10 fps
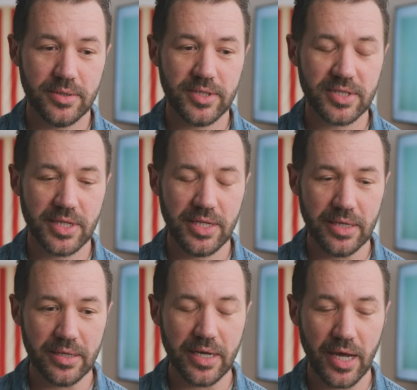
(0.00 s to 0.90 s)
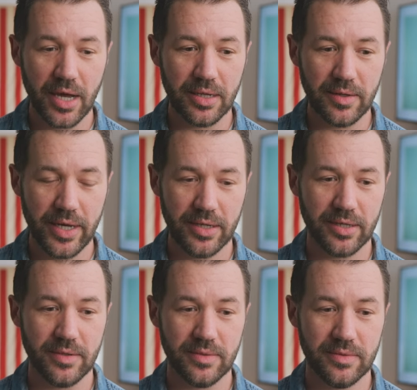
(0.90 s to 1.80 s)
just going to hear that hollow
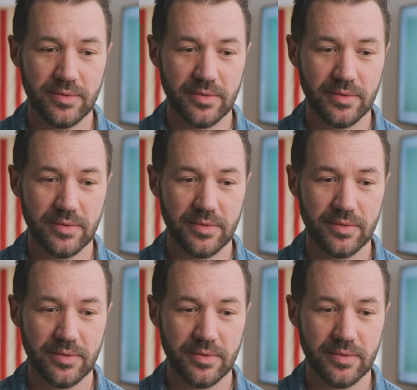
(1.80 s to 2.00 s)
echo